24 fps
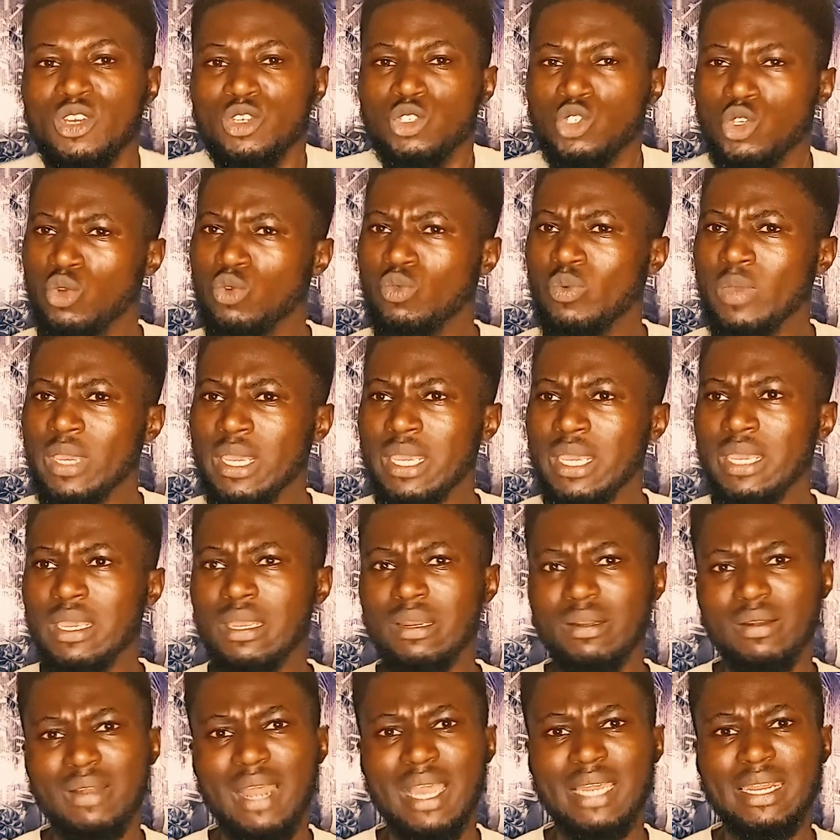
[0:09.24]
Should we
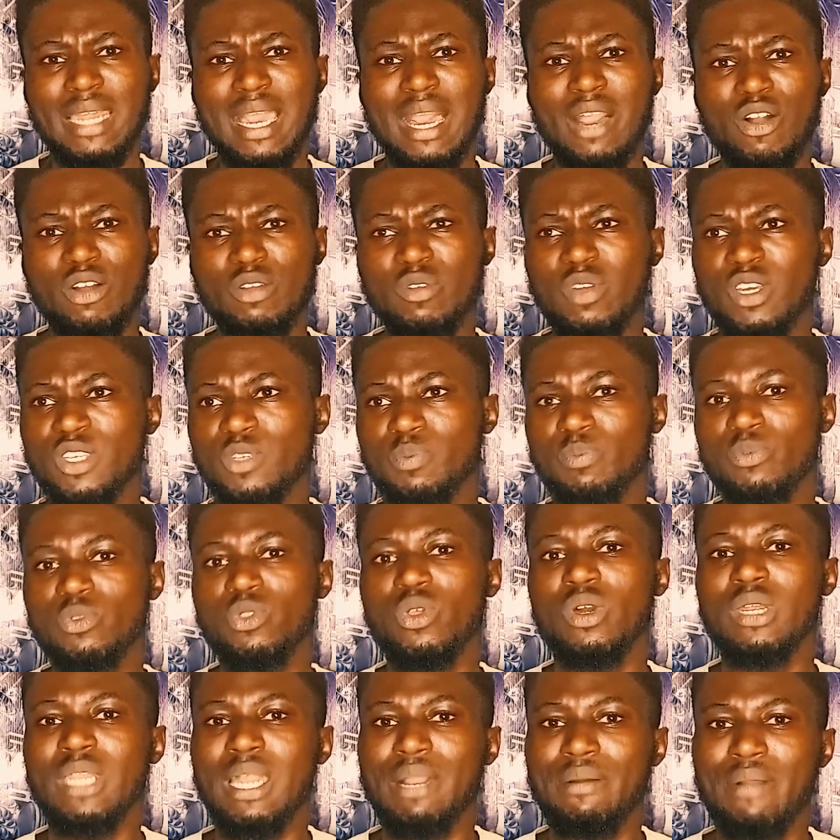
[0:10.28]
rather always put
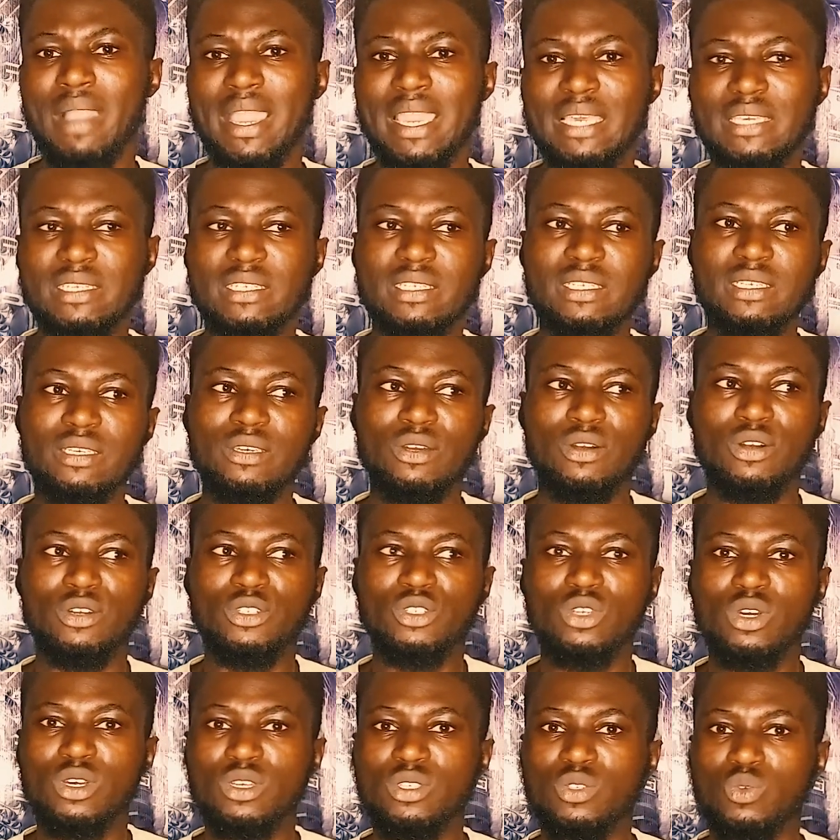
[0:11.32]
on our AC or
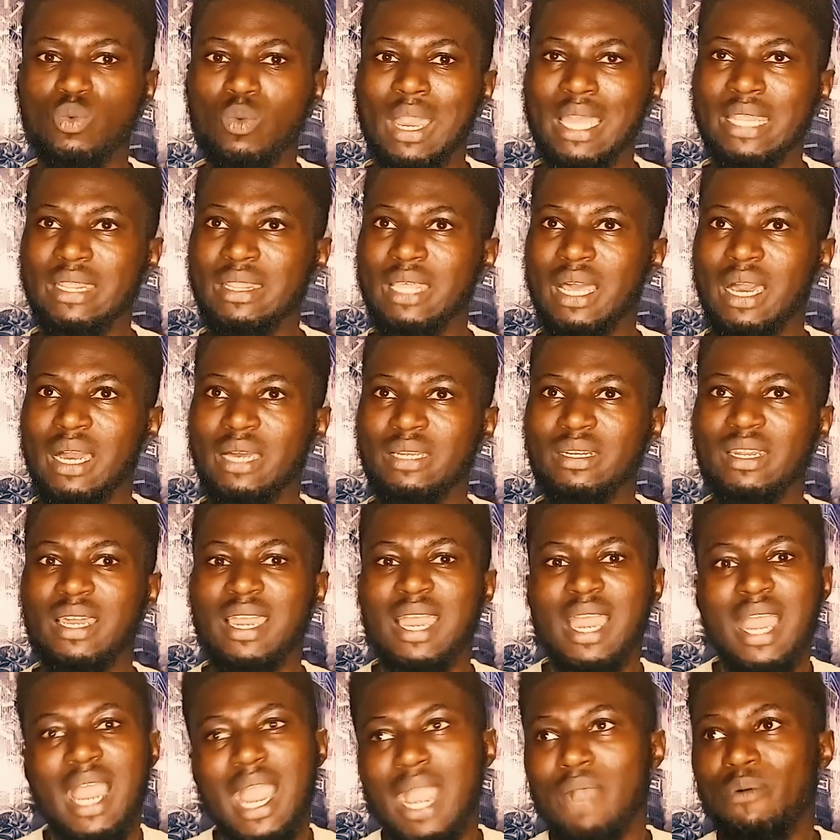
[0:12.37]
just wind down
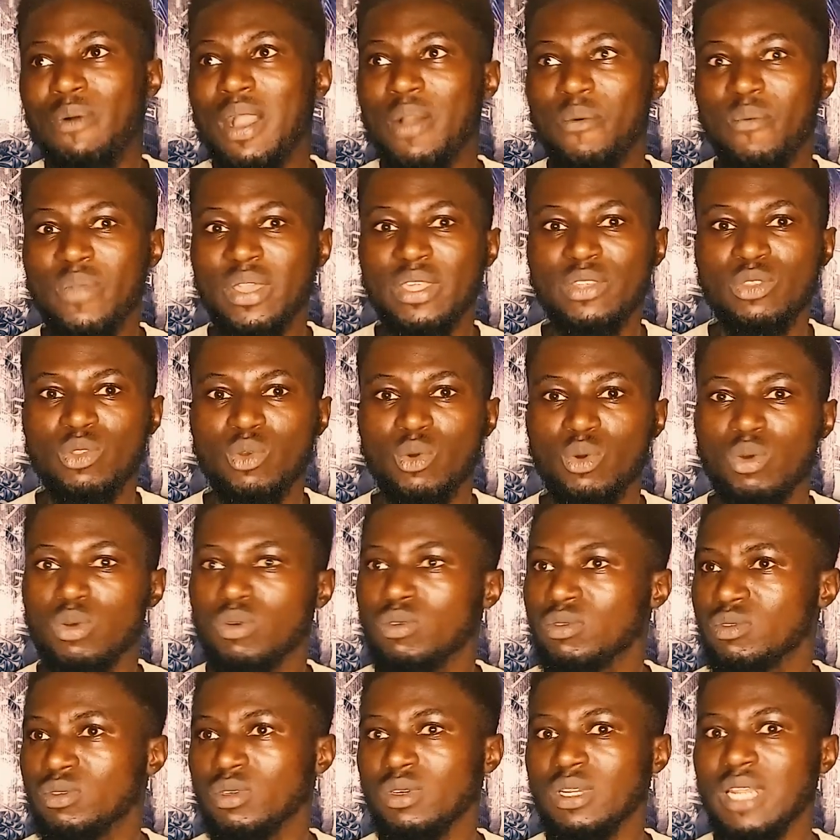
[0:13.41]
our window
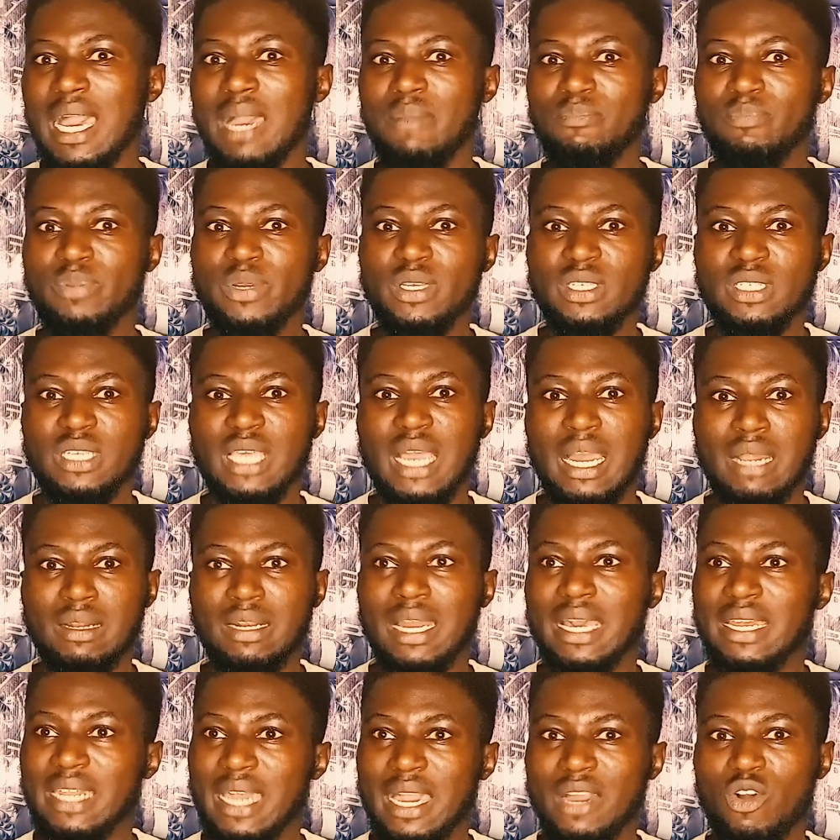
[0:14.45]
so that breeze can
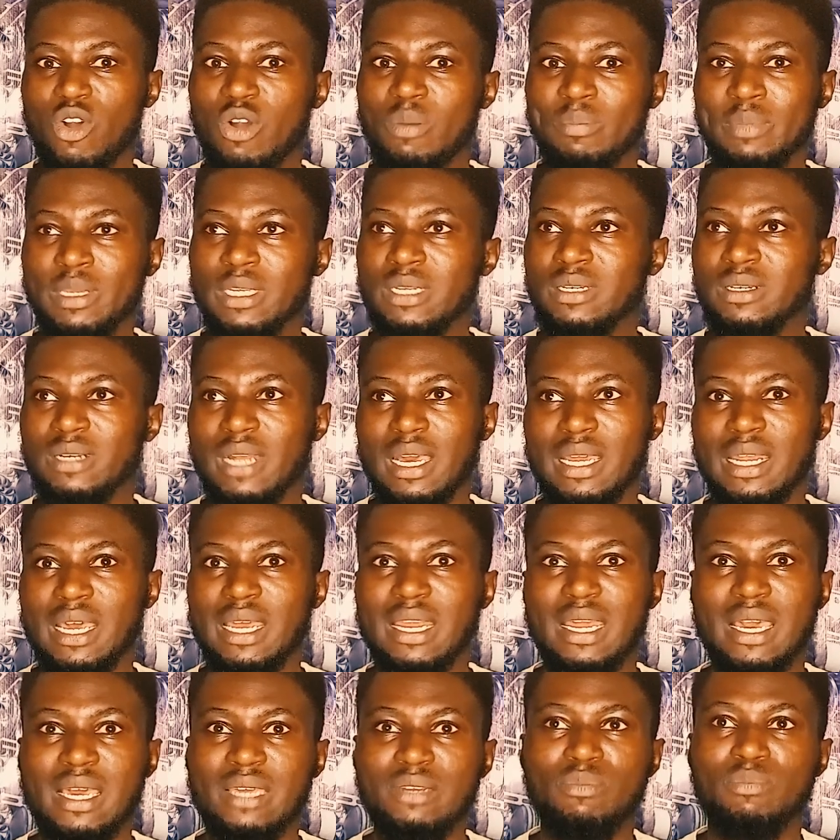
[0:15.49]
rather come in rather
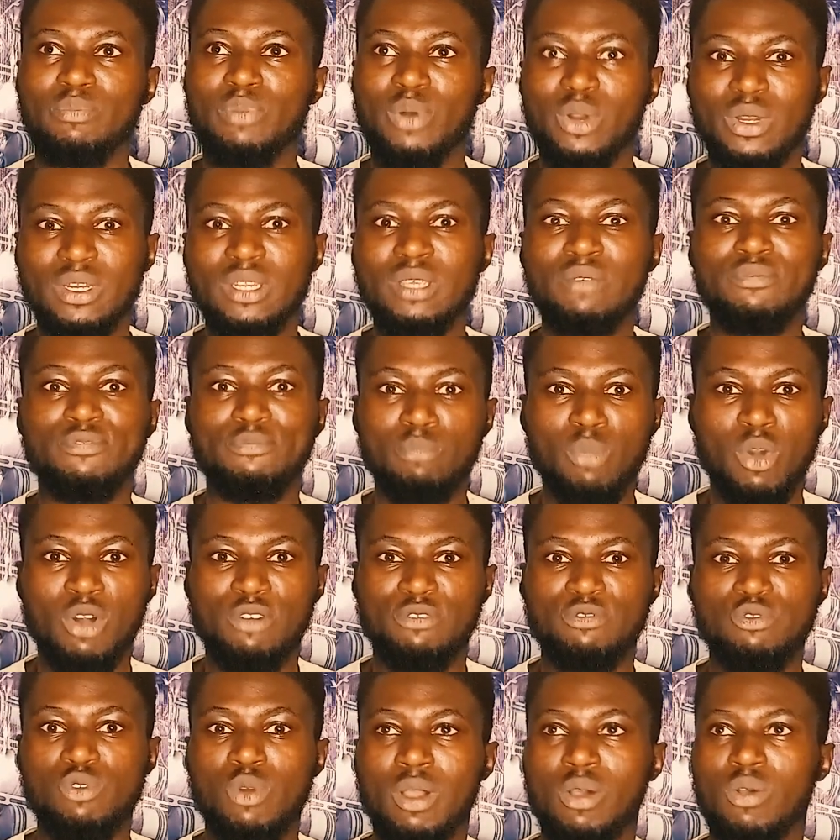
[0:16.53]
than burning more
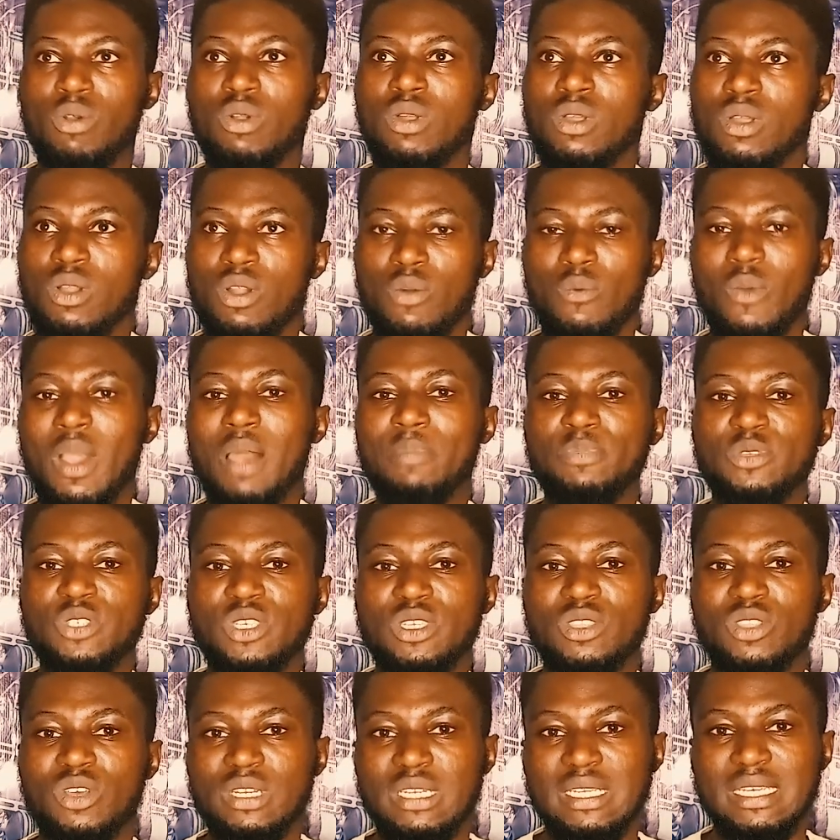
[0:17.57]
fuel while
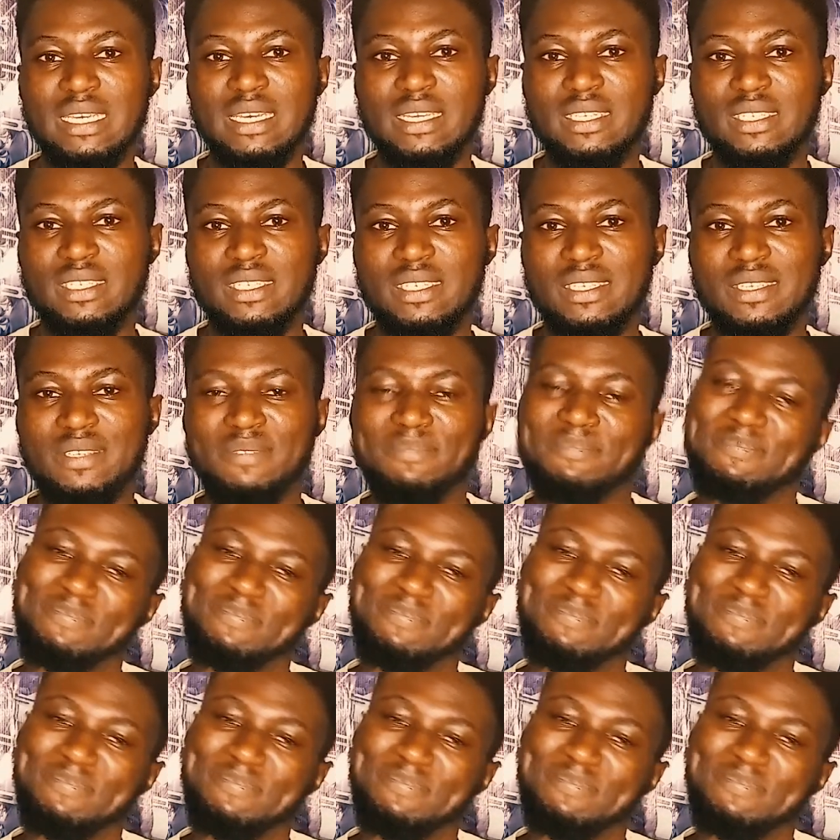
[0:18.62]
putting on the AC?